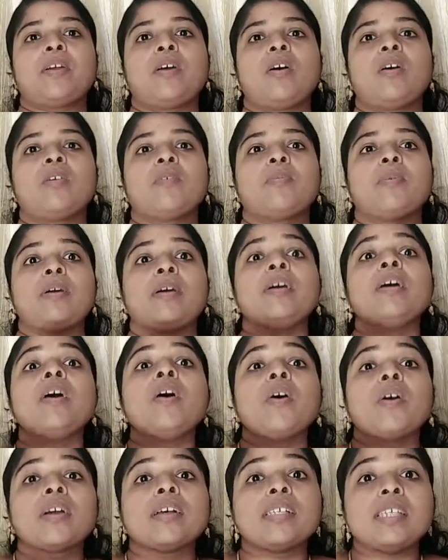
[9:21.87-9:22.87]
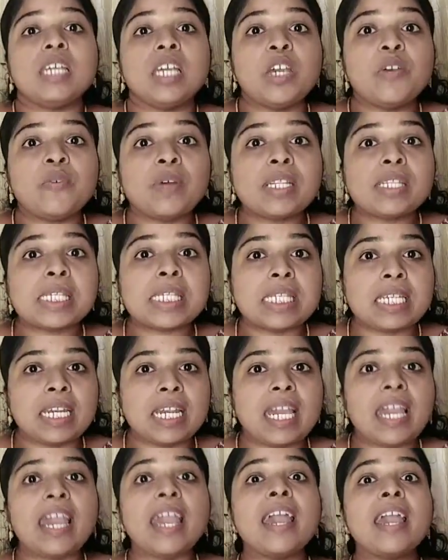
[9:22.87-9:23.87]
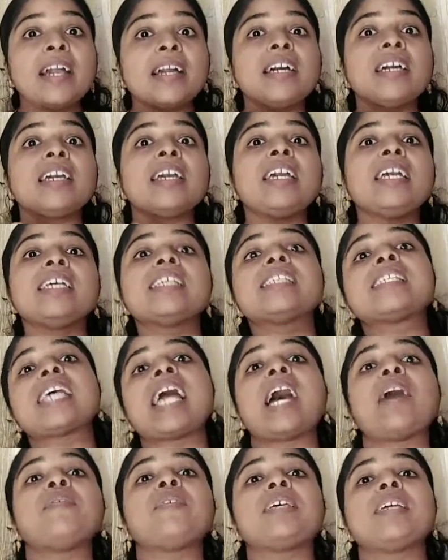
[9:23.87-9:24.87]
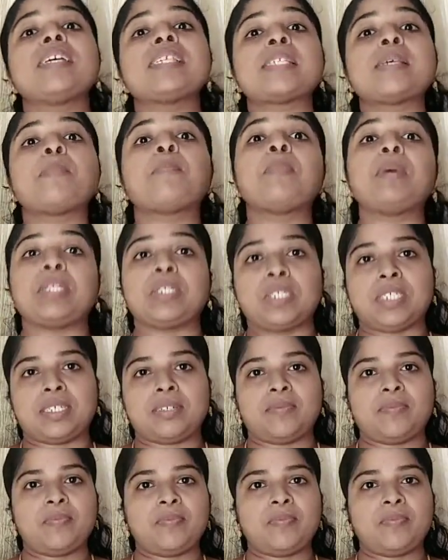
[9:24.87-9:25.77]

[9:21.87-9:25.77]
Okay, even snake he is having as a pet.